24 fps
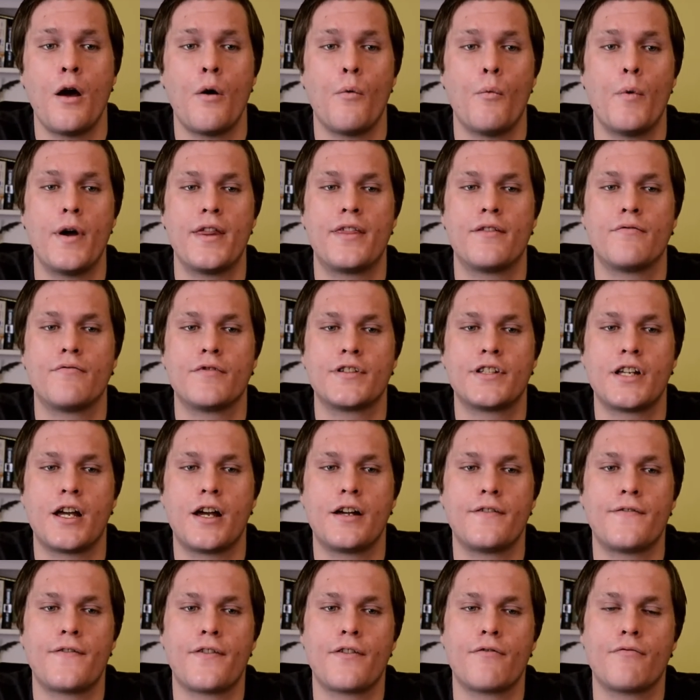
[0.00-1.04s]
with a
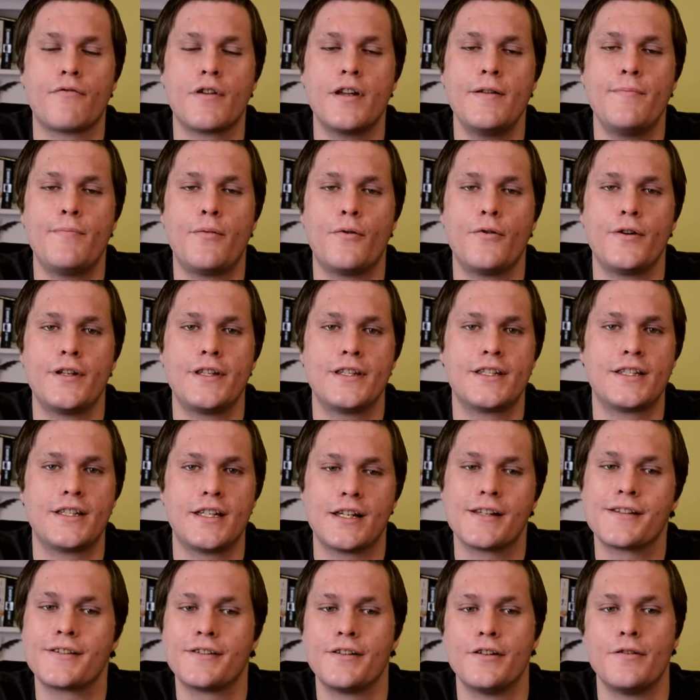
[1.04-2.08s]
return of
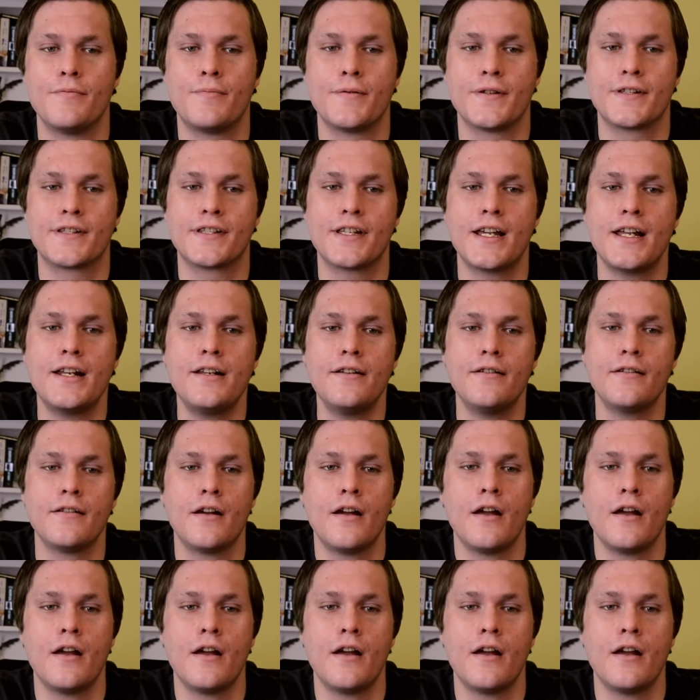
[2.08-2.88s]
3.62%,